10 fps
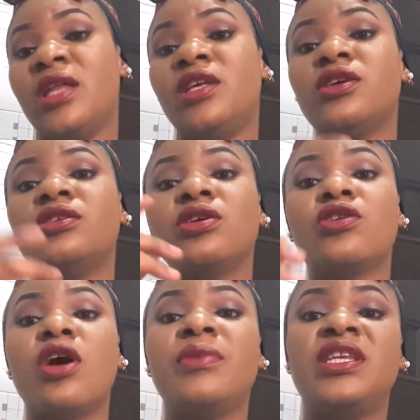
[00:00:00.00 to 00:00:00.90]
These also
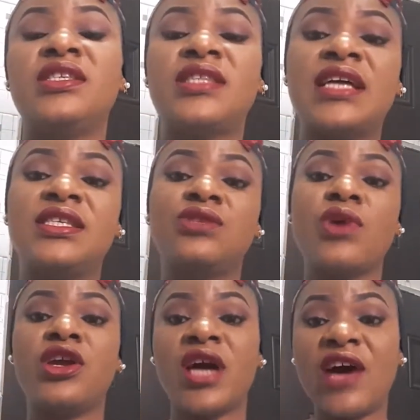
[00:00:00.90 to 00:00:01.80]
come in instances
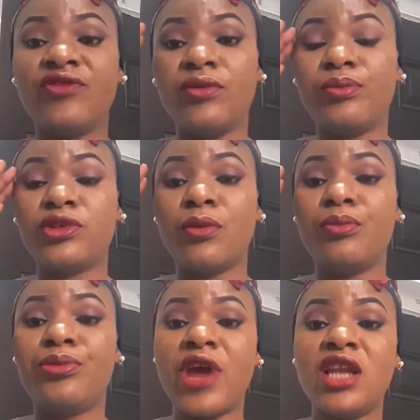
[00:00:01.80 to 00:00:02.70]
where you have
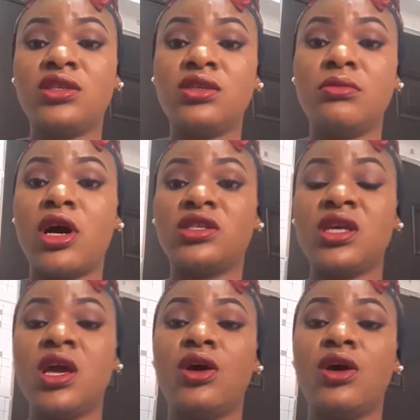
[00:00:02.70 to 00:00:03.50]
some brain tumors.